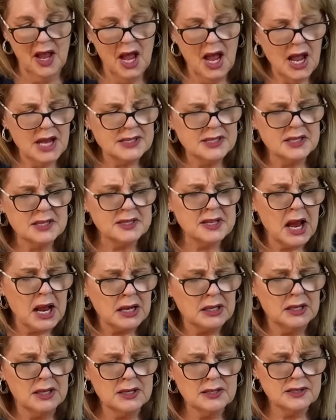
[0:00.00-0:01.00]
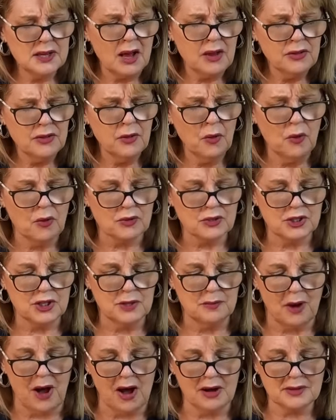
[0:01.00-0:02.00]
"It's exactly as I thought," she
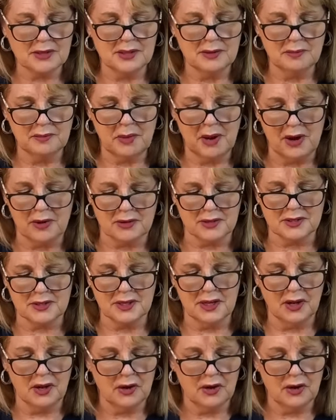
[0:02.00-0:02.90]
barked imperiously,